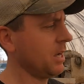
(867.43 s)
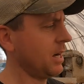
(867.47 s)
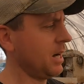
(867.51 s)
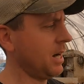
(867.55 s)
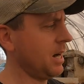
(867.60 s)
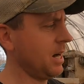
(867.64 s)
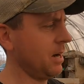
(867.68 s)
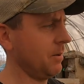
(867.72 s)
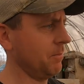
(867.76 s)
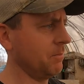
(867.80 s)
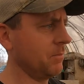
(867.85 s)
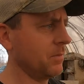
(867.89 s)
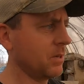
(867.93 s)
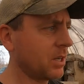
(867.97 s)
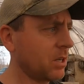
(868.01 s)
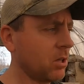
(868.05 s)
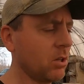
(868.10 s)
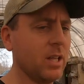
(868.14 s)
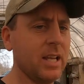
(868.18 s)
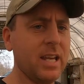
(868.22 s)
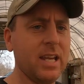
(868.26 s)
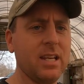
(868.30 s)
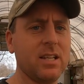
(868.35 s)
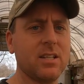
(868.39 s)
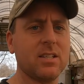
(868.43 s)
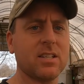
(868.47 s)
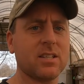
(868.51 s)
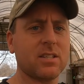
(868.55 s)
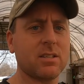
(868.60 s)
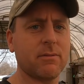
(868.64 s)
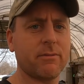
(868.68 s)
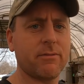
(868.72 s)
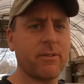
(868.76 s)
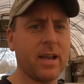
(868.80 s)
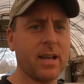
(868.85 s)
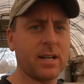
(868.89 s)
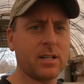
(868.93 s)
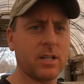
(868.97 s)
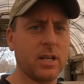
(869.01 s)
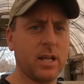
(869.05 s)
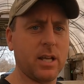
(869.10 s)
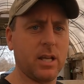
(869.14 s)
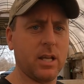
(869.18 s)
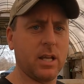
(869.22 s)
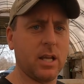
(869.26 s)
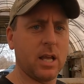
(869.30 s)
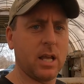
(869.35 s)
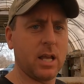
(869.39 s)
Um, clean, disinfect
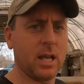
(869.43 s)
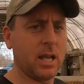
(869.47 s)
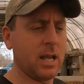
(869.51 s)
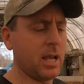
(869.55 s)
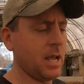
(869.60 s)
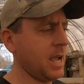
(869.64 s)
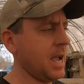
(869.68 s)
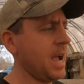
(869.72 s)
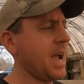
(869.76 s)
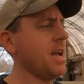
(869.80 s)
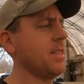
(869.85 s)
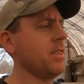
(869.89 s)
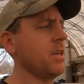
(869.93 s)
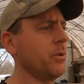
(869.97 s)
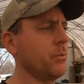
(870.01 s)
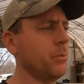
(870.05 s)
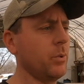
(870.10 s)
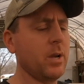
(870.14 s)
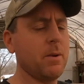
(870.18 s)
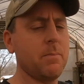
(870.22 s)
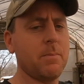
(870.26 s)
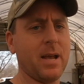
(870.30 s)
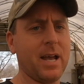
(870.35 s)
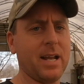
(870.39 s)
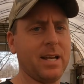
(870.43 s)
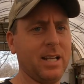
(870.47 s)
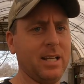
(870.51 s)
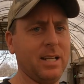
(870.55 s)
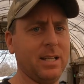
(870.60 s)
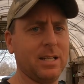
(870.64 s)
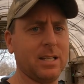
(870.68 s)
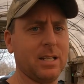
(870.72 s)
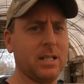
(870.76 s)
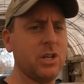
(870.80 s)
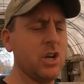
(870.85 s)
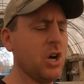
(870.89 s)
it, and then rebed it?